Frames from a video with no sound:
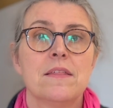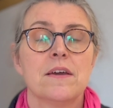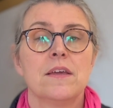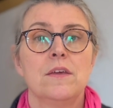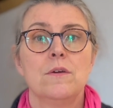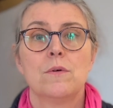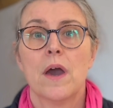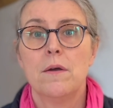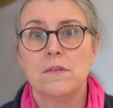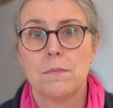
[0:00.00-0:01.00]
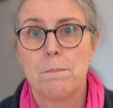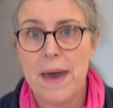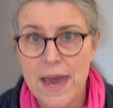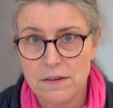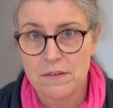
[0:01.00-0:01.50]
that you go to
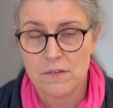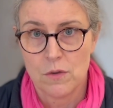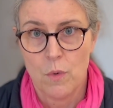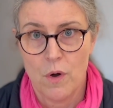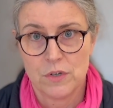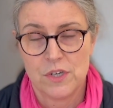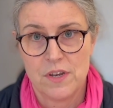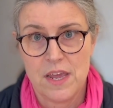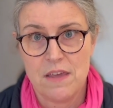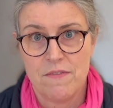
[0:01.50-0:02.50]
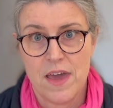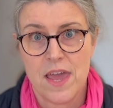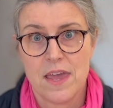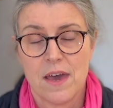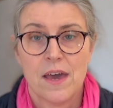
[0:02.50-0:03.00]
bed to watch
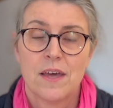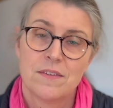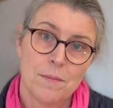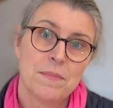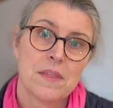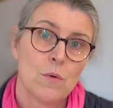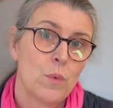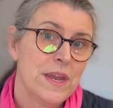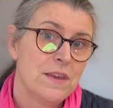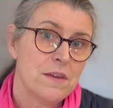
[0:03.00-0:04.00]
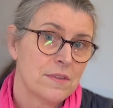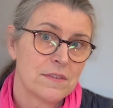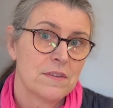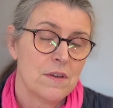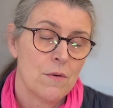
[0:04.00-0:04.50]
TV. Something that we
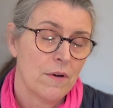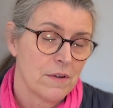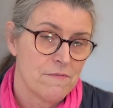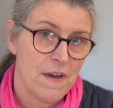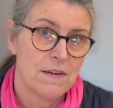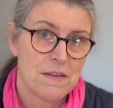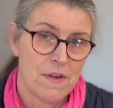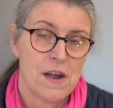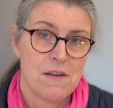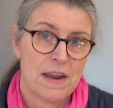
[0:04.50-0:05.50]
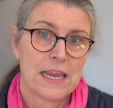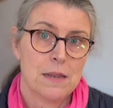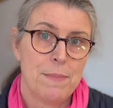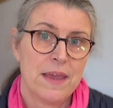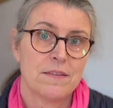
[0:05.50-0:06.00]
used to do on a very, very regular
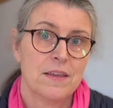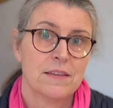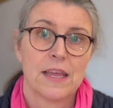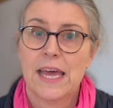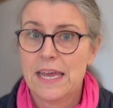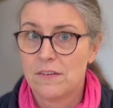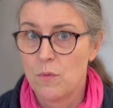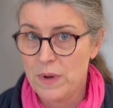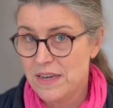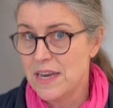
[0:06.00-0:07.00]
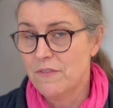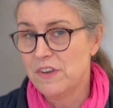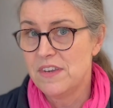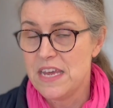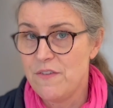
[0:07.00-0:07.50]
basis is that we did have a
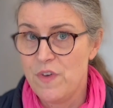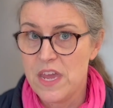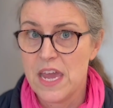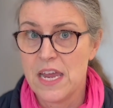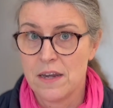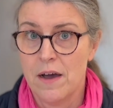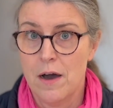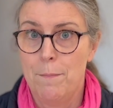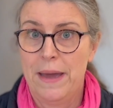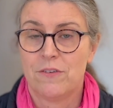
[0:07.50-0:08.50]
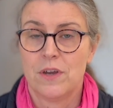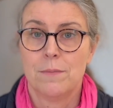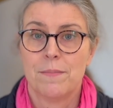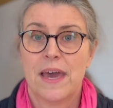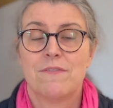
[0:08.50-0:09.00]
TV in our
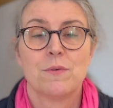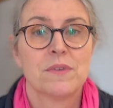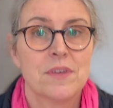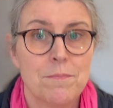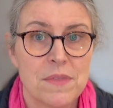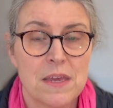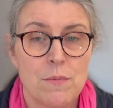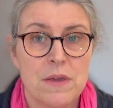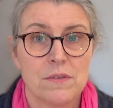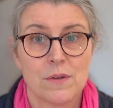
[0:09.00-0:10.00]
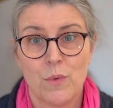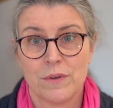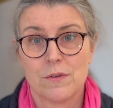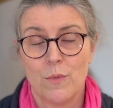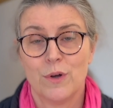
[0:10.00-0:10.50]
bedroom. If there was something we used to
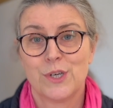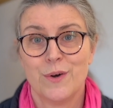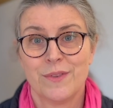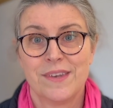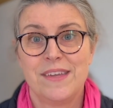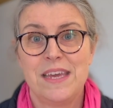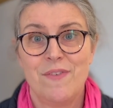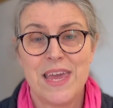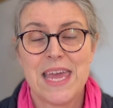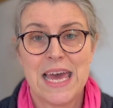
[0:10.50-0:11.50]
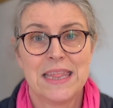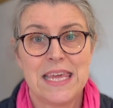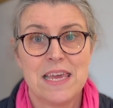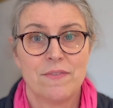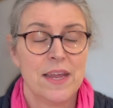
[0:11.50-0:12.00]
want to watch on the TV in
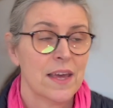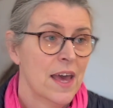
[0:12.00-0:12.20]
the evening,